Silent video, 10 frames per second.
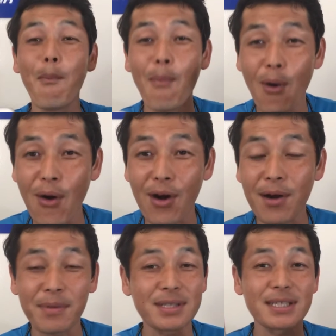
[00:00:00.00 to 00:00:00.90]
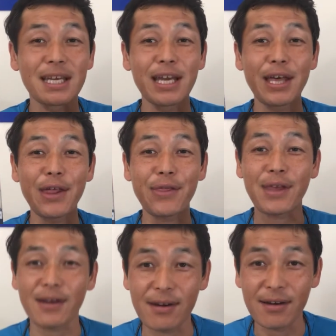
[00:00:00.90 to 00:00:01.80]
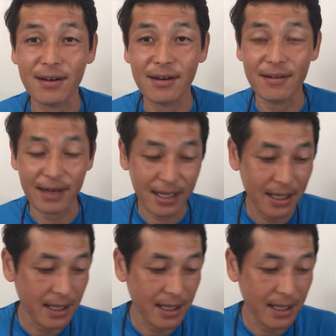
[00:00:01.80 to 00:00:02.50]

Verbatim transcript: more much thicker right